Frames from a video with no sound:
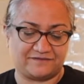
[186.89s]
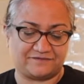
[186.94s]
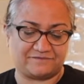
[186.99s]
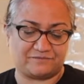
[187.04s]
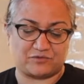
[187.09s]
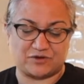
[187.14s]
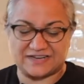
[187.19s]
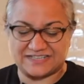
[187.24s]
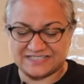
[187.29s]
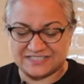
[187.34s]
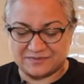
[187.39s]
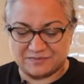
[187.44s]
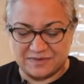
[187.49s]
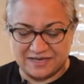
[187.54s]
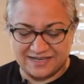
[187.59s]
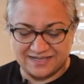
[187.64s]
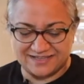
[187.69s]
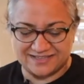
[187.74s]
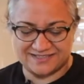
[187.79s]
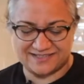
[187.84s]
breast
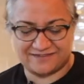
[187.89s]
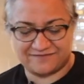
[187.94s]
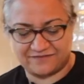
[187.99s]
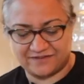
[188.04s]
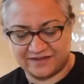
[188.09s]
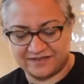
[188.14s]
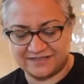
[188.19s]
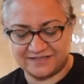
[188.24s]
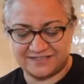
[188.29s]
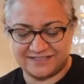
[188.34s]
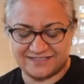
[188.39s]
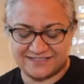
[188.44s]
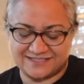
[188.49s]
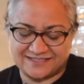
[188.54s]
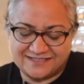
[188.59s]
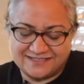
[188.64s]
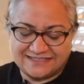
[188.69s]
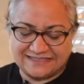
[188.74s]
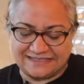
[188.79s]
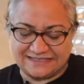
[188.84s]
meat because I find
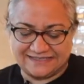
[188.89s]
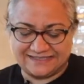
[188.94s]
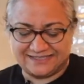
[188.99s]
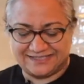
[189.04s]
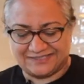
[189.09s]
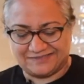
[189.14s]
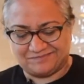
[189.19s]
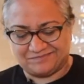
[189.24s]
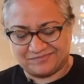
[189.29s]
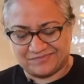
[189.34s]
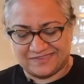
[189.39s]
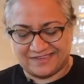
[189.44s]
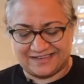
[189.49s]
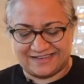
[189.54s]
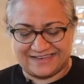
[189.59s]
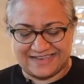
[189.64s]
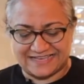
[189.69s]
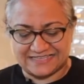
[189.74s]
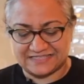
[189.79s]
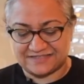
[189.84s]
it
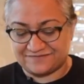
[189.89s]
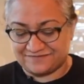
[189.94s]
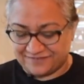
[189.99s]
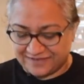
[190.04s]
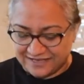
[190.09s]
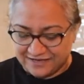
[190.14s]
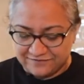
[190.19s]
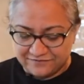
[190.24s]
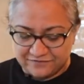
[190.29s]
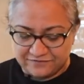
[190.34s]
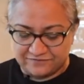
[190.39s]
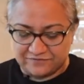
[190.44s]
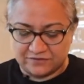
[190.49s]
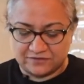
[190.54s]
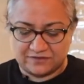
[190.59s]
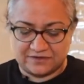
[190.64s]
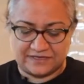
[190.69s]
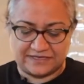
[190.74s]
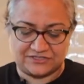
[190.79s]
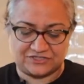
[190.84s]
less
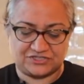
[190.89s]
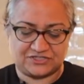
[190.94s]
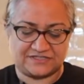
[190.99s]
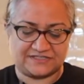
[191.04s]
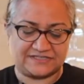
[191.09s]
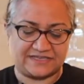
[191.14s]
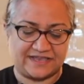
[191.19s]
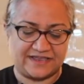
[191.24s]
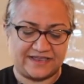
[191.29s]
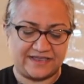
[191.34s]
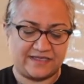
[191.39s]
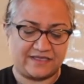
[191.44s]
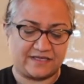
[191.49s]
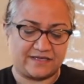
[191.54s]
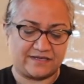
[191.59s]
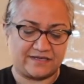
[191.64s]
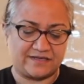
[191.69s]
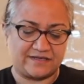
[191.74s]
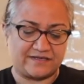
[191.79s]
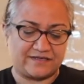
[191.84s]
flavorful, let's just say.
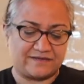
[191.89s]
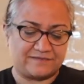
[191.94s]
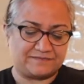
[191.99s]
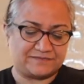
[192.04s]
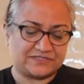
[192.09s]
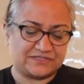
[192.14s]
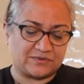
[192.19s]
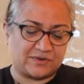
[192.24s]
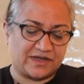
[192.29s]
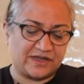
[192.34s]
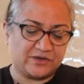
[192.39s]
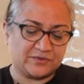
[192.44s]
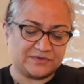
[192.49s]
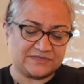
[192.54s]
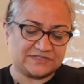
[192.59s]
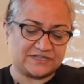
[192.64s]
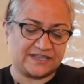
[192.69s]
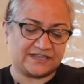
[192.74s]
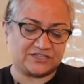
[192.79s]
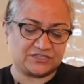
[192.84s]
So I
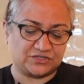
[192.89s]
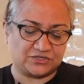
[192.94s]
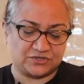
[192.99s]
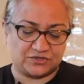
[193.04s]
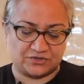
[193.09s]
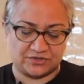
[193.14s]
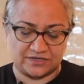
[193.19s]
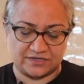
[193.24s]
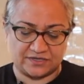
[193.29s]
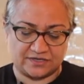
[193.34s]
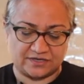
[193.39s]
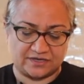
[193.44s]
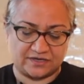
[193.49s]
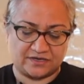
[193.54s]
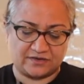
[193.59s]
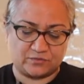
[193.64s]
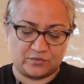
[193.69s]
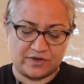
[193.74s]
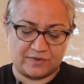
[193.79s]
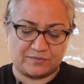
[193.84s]
always like to cook
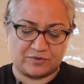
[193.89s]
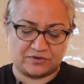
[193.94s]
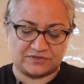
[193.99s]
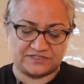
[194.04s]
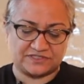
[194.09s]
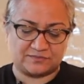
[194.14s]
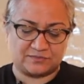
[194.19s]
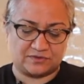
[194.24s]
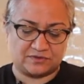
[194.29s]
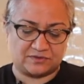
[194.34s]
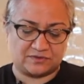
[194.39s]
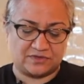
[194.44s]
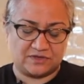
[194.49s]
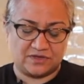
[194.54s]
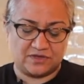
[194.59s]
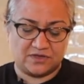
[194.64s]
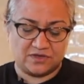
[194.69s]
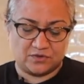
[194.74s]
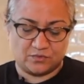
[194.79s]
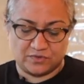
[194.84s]
where possible
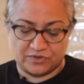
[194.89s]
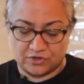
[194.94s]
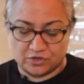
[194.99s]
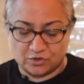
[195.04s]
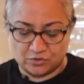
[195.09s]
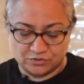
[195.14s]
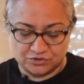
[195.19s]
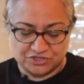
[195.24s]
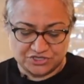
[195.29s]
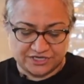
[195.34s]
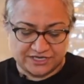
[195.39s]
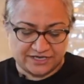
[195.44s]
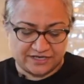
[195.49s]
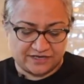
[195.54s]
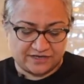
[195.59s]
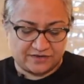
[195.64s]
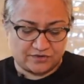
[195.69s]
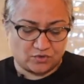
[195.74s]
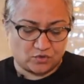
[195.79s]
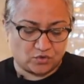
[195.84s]
with a whole
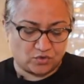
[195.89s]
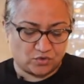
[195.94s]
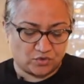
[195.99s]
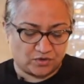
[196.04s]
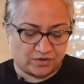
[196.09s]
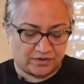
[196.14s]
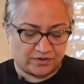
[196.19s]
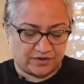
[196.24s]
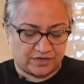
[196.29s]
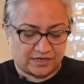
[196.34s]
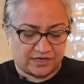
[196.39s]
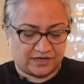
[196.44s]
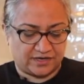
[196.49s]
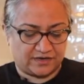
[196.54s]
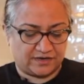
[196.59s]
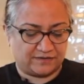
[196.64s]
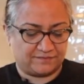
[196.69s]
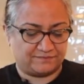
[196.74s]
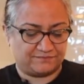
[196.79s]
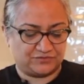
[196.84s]
chicken or
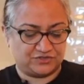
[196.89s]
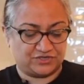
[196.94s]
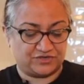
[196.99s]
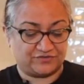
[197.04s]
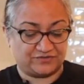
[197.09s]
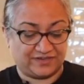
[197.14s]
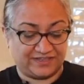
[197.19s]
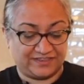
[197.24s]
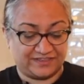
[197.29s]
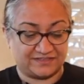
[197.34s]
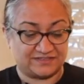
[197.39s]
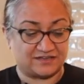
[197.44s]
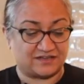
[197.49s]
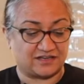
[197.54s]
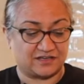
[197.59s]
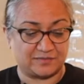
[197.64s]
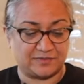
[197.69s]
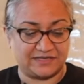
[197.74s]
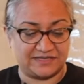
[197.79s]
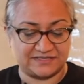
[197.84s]
generally the
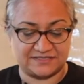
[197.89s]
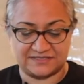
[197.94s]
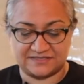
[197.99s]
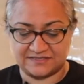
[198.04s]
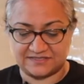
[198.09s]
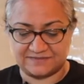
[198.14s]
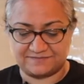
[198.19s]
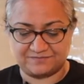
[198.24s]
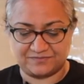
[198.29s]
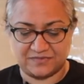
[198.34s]
dark pieces.